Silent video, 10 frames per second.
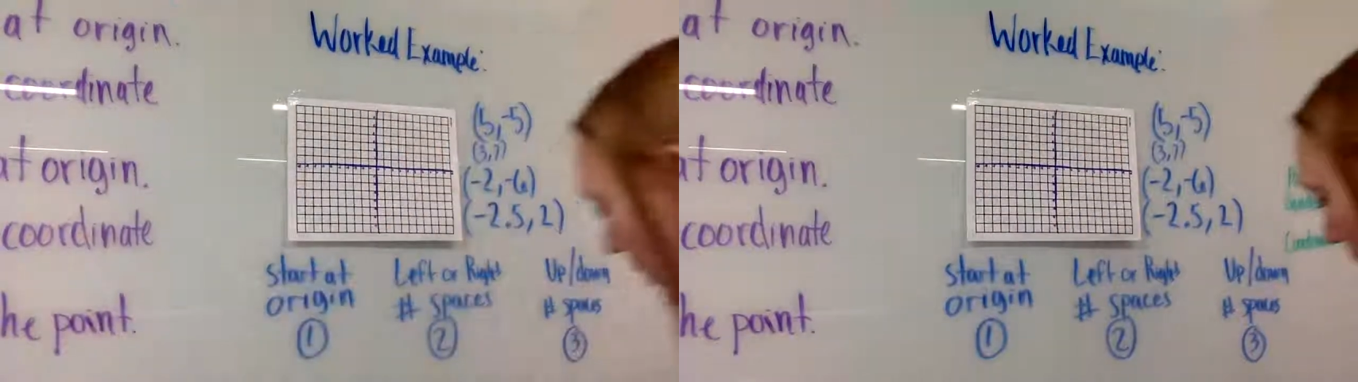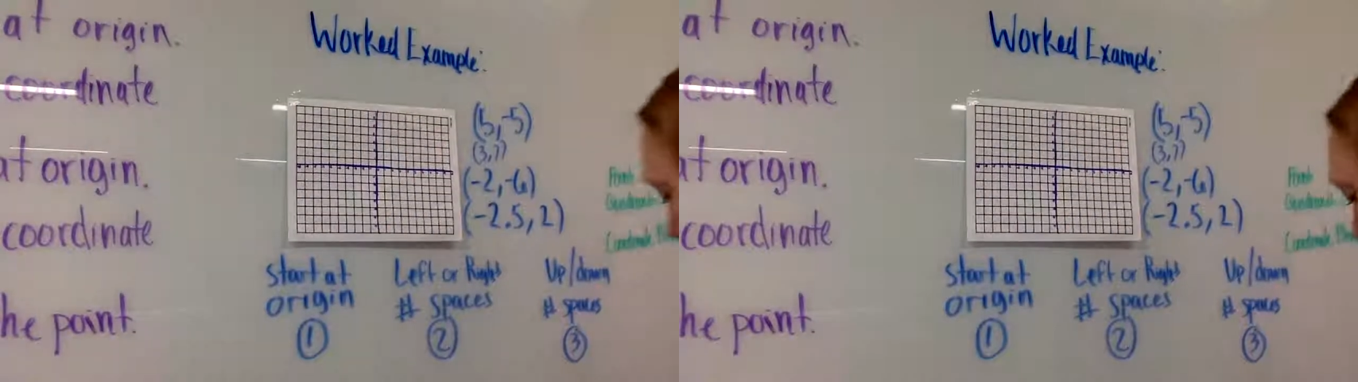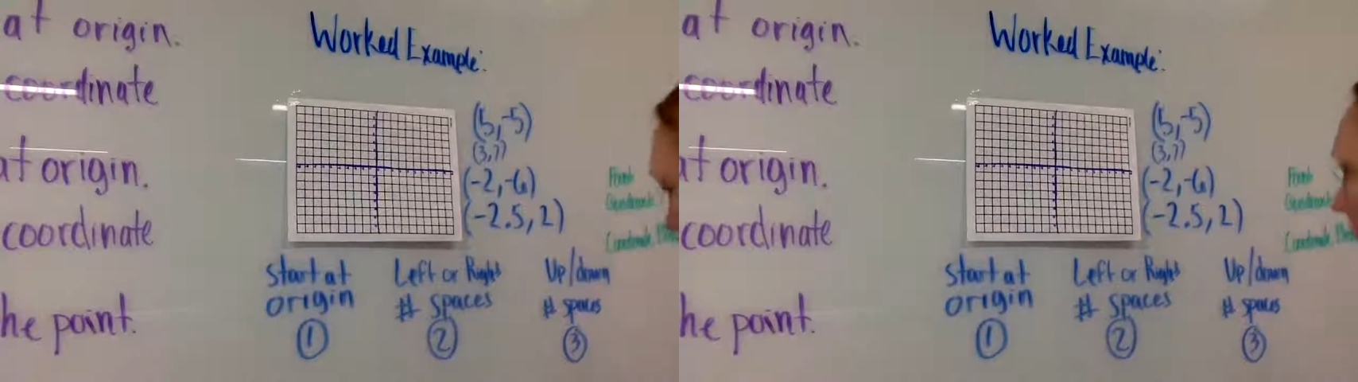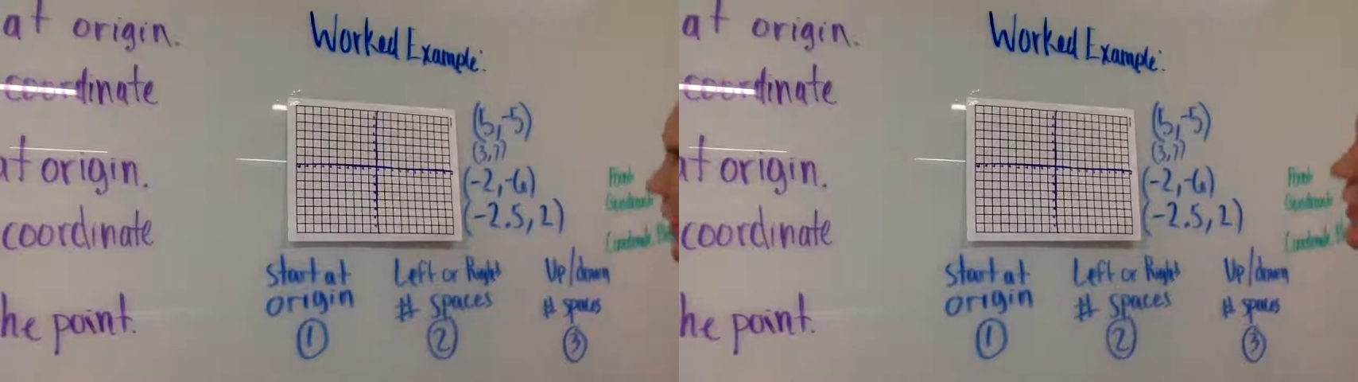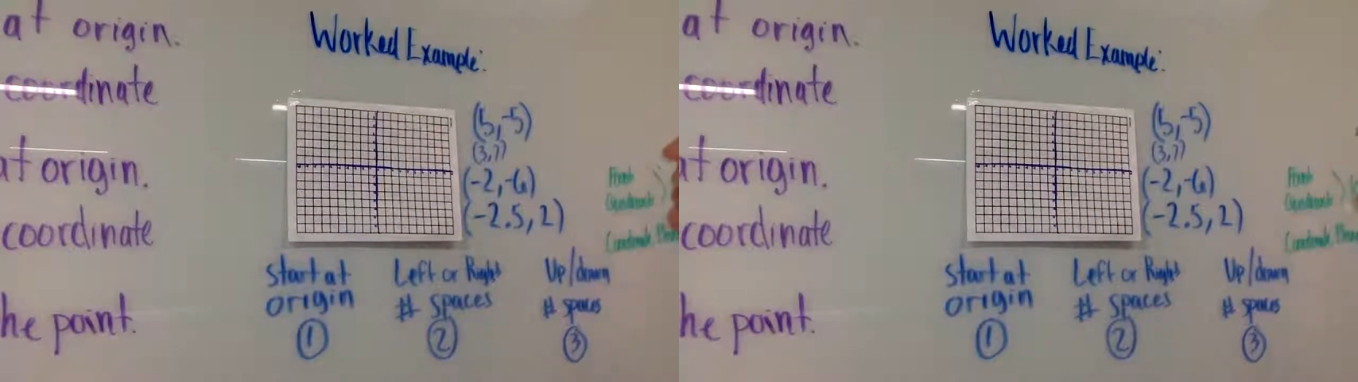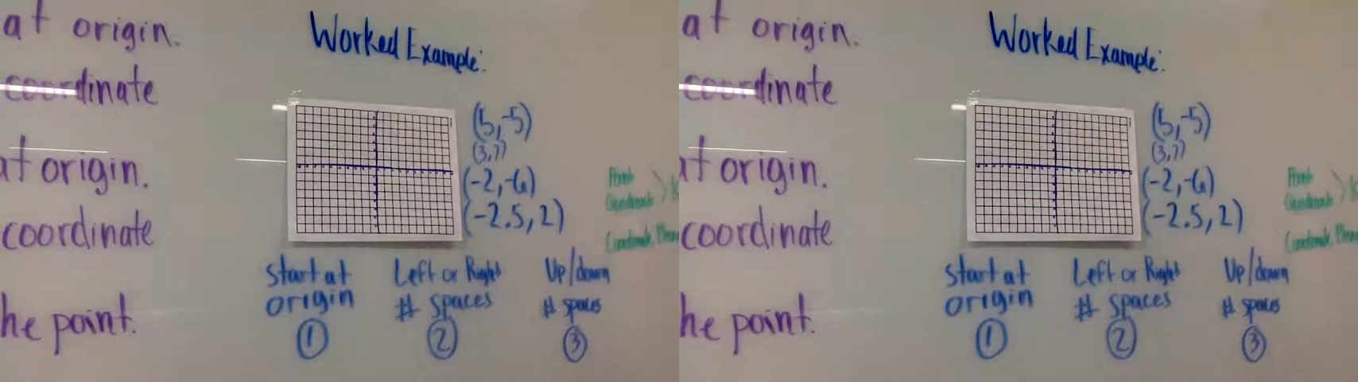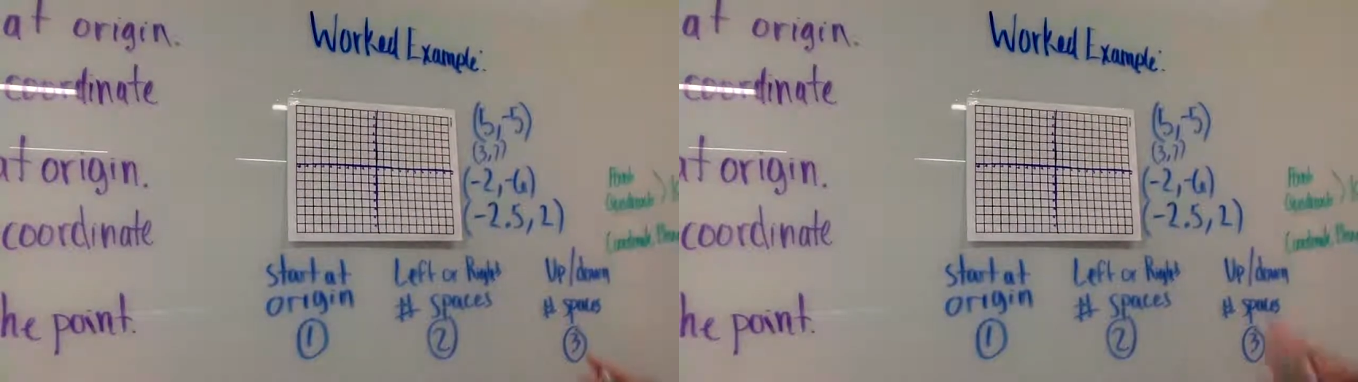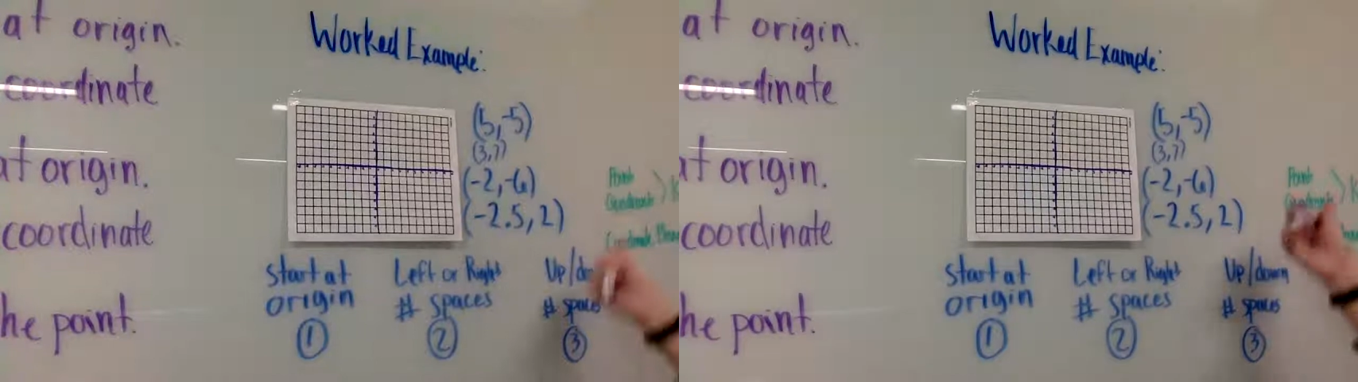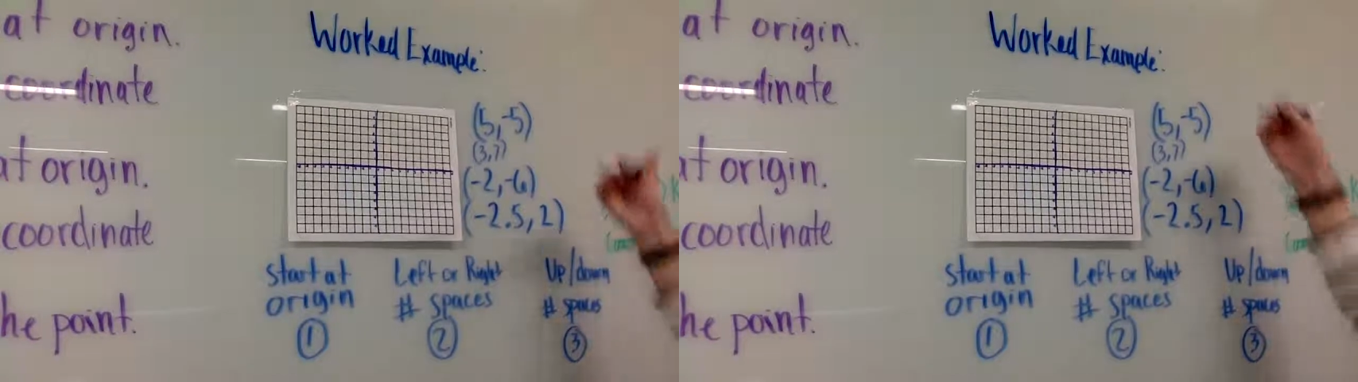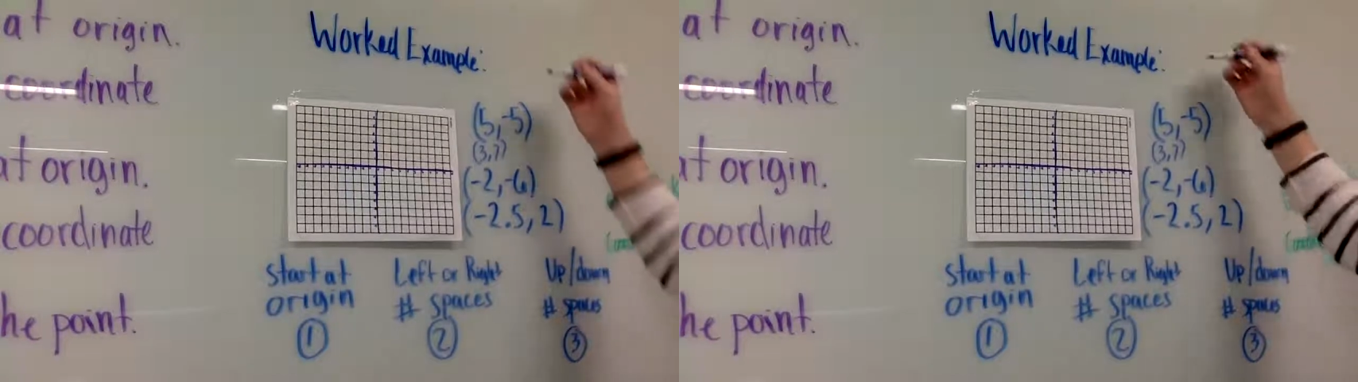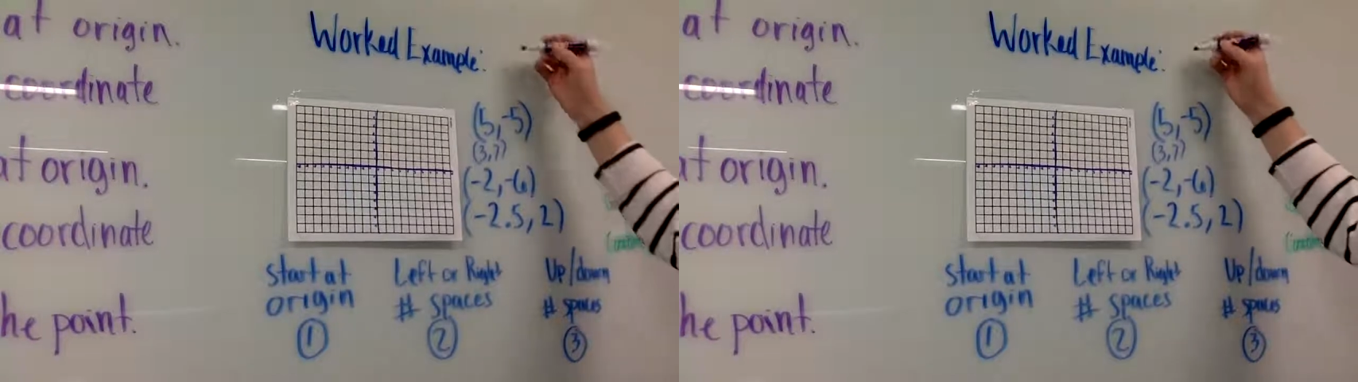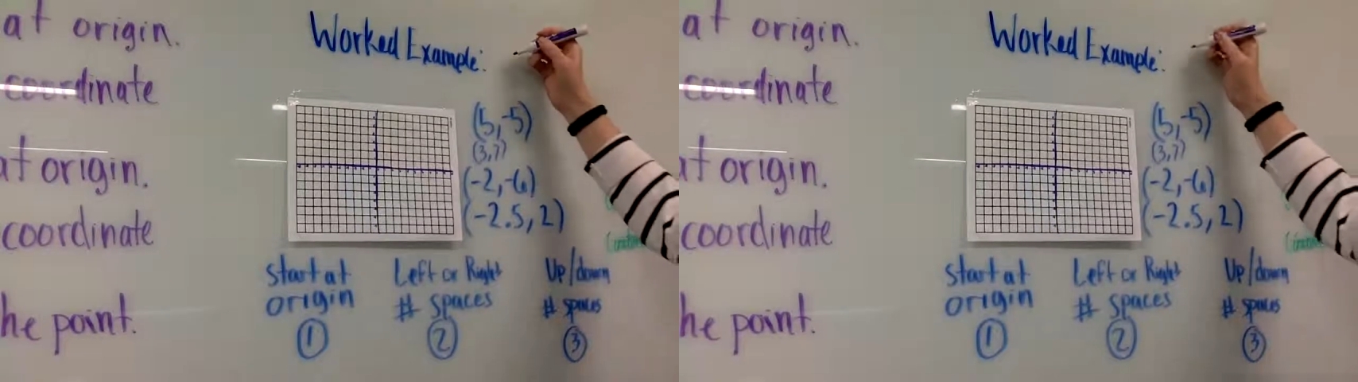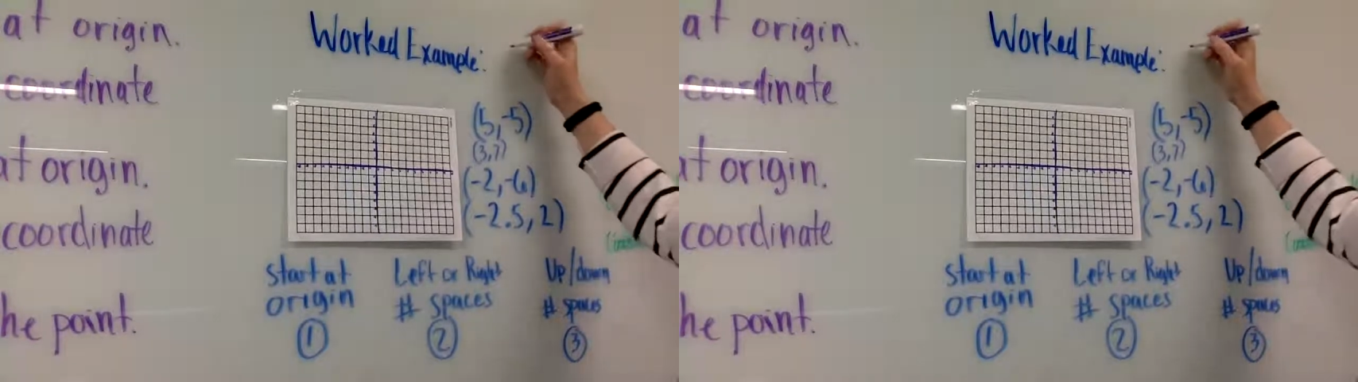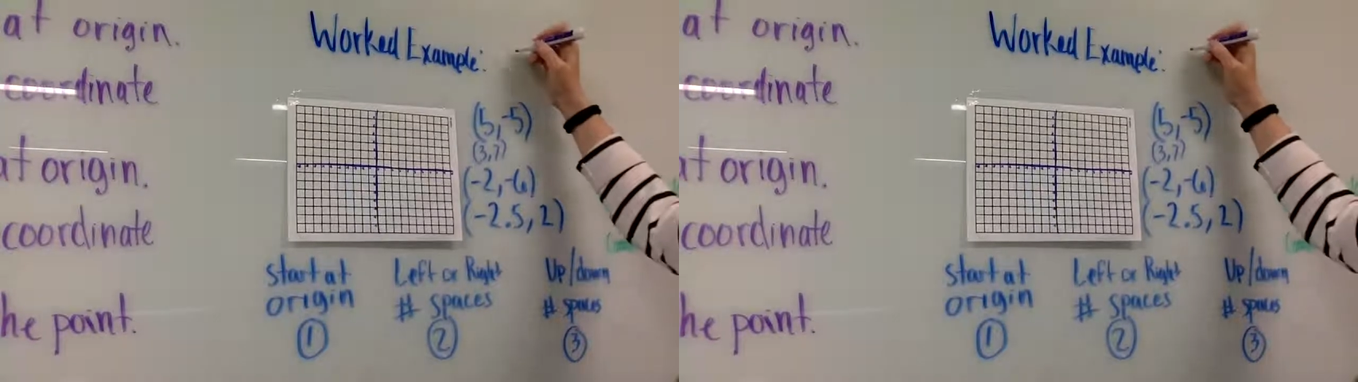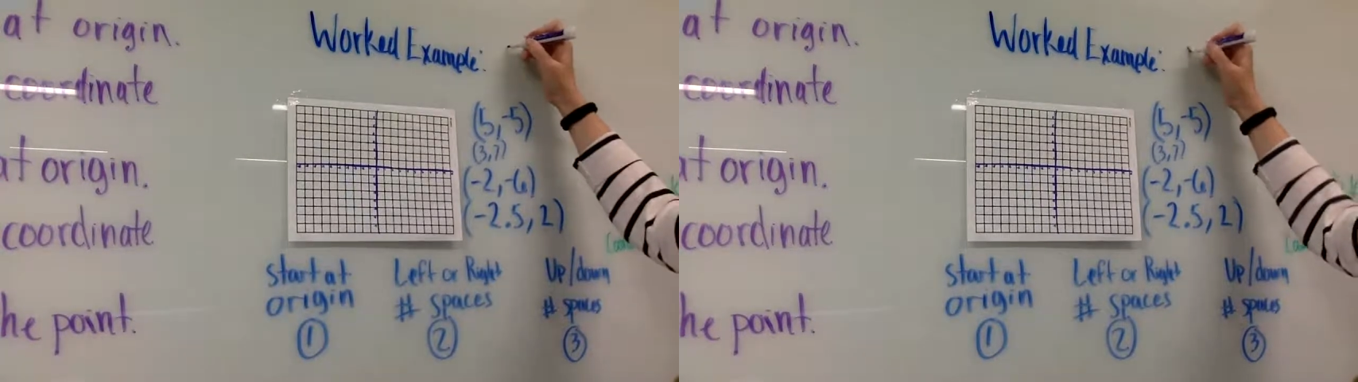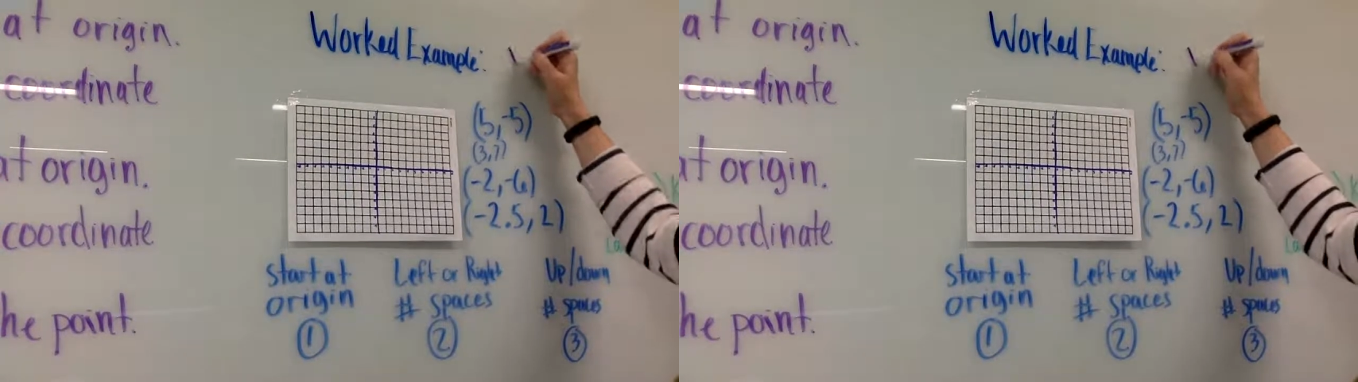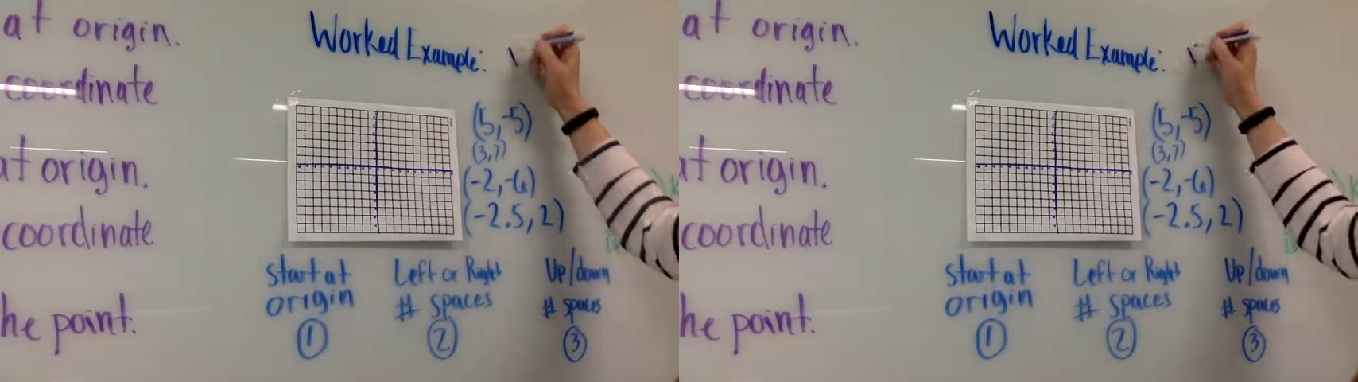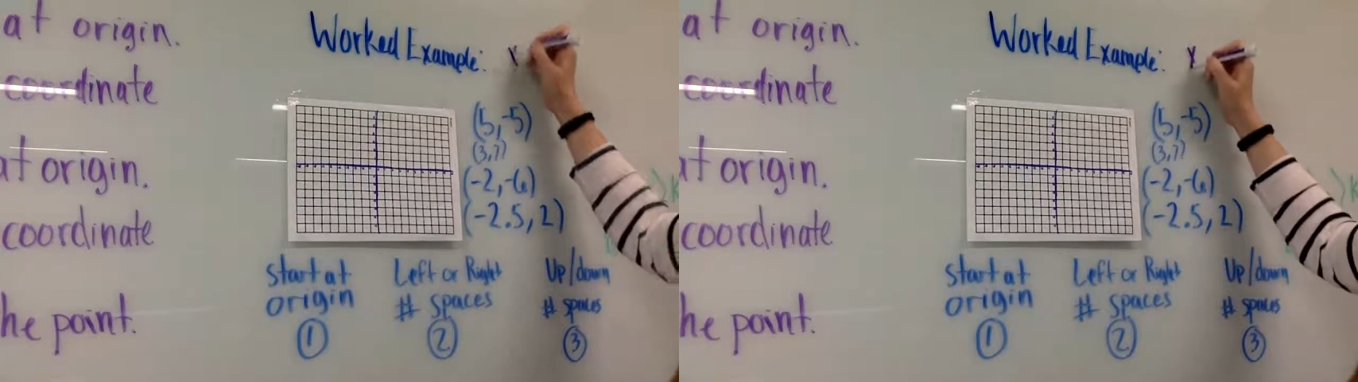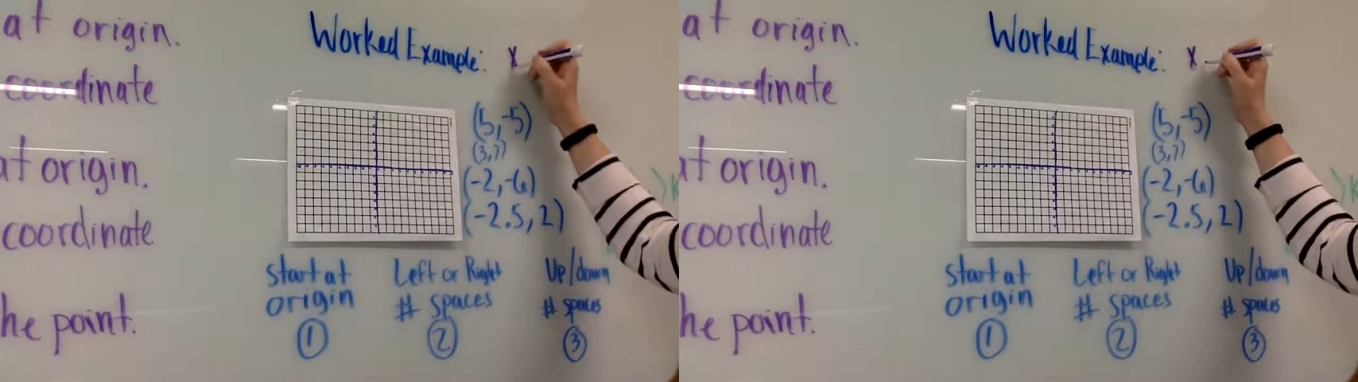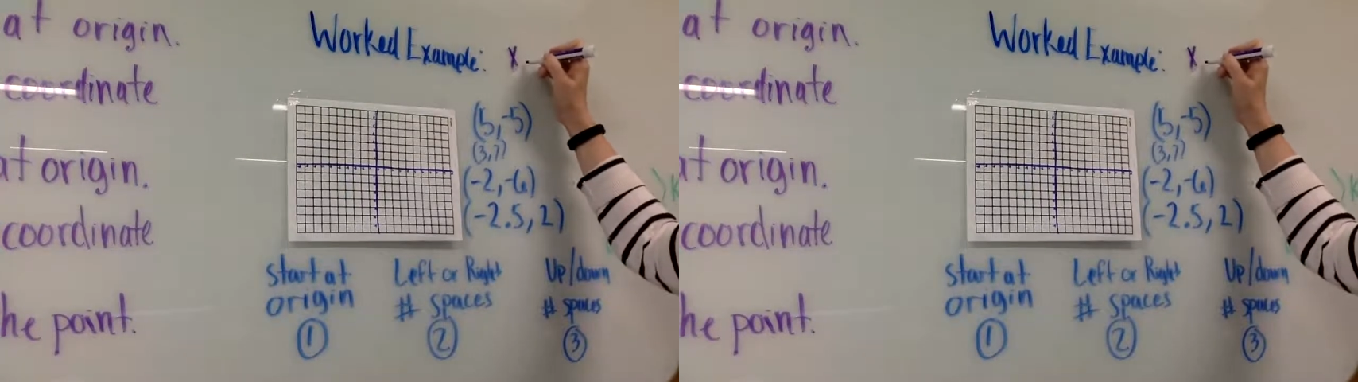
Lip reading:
Nobody's mouth can be seen.